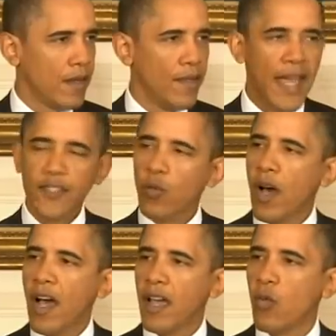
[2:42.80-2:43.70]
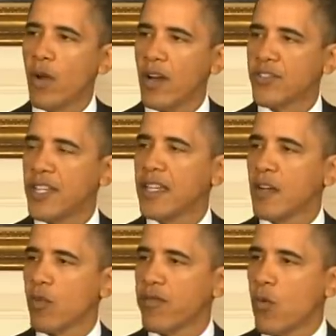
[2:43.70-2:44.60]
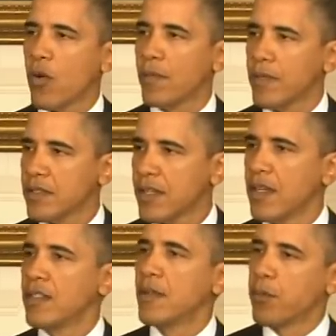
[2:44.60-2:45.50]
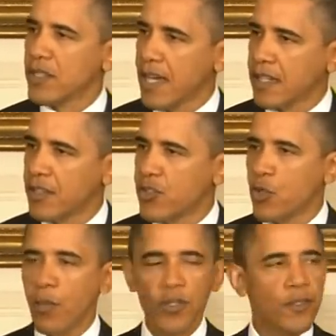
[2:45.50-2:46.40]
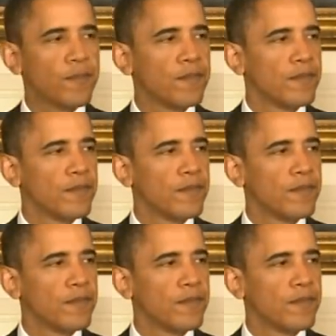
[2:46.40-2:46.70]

That's why we are seeking reforms to protect consumers.